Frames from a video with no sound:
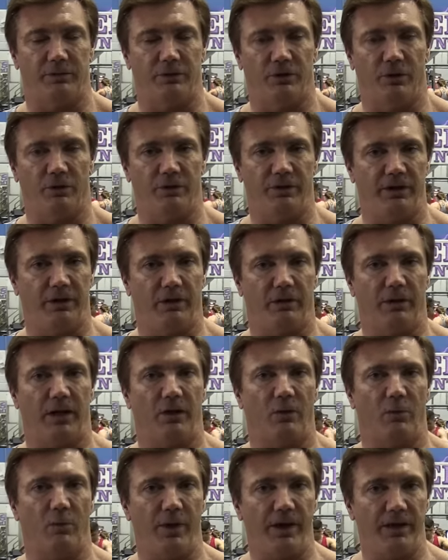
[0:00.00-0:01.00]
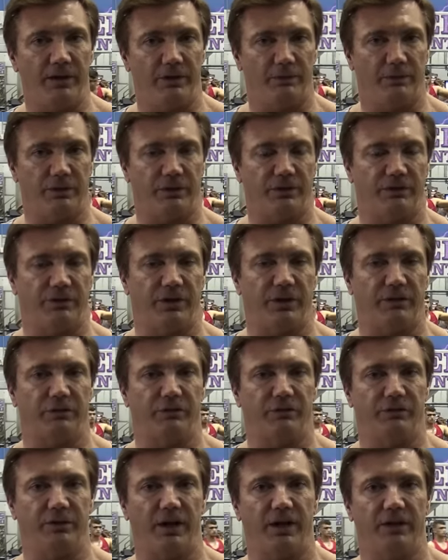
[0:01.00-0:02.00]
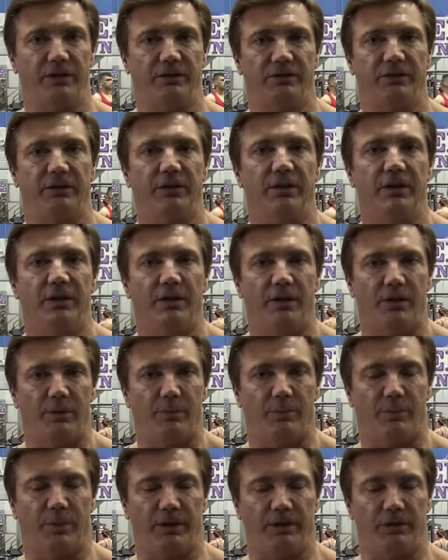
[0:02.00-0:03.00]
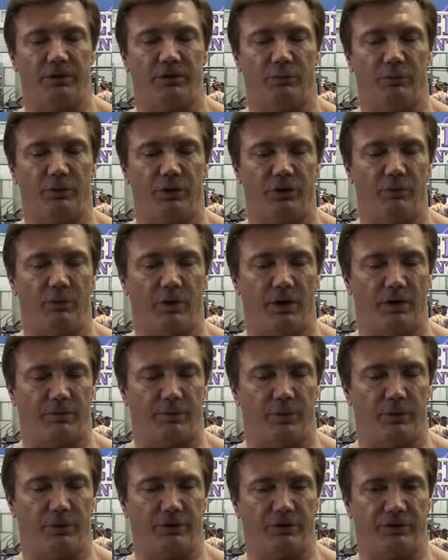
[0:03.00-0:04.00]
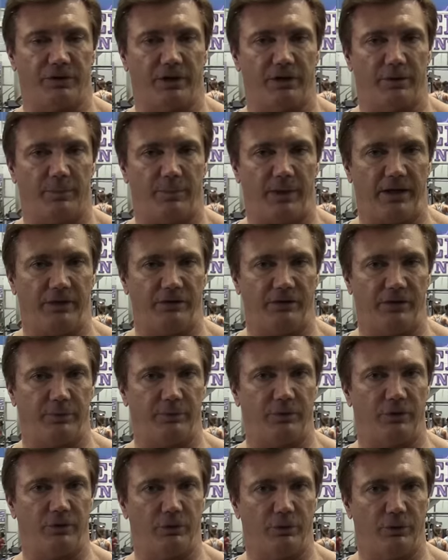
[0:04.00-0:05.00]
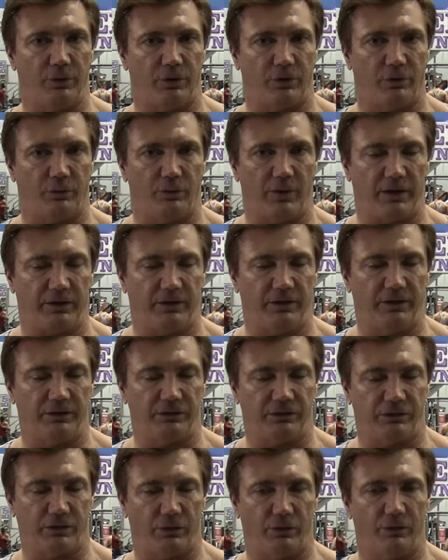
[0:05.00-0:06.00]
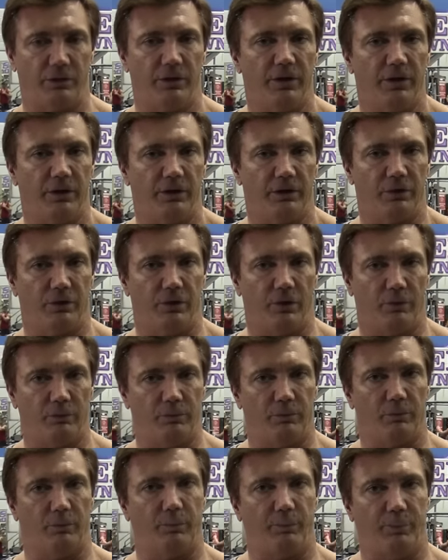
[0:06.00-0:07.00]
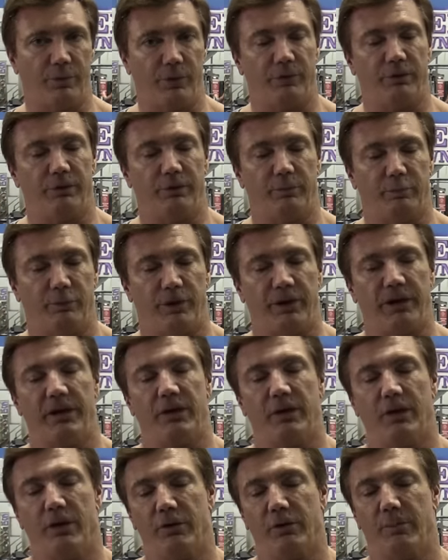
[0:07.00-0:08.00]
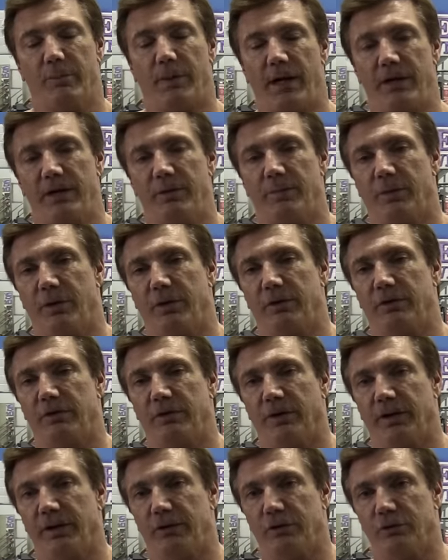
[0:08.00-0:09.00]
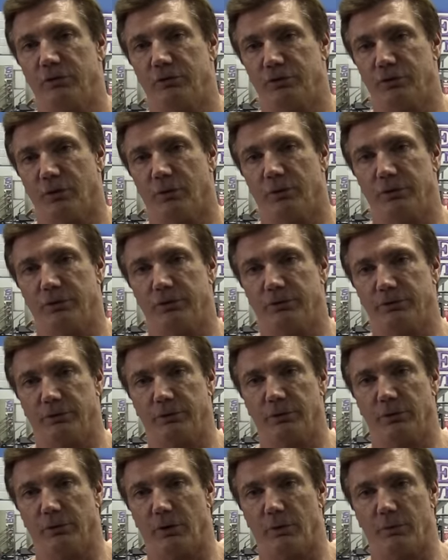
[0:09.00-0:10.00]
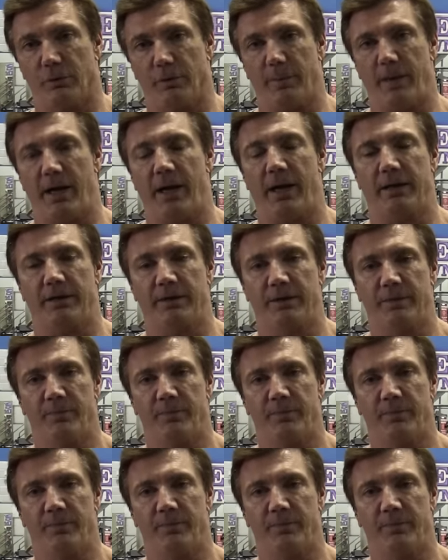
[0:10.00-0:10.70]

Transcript: You don't need a lot of weight with this exercise, but you really want to focus on the biceps and do it correctly so you don't bring in other body parts like your shoulders or your lower back.